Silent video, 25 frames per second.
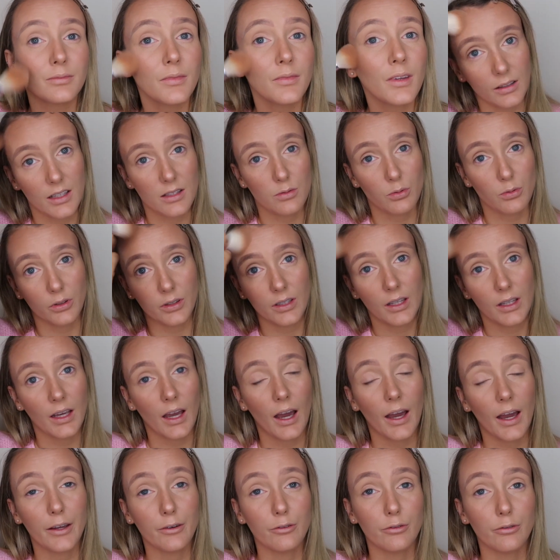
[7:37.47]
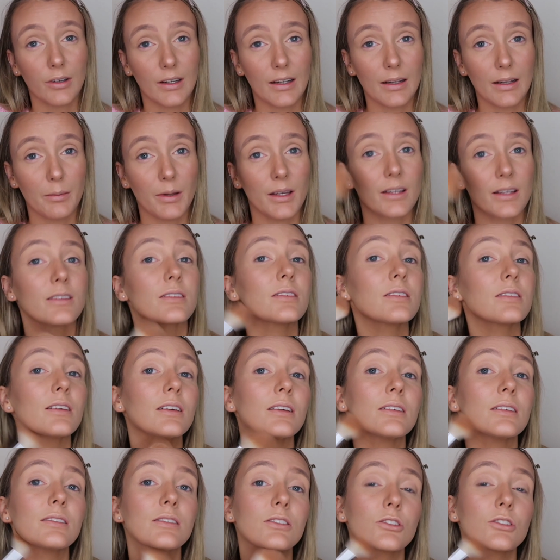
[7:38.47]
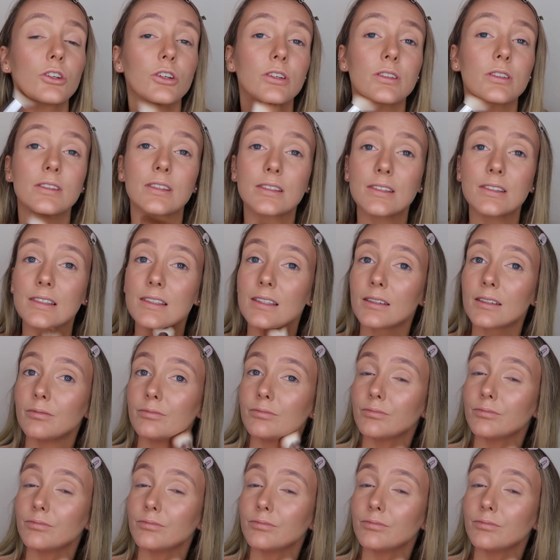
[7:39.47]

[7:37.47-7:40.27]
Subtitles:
That's one thing I really miss, is just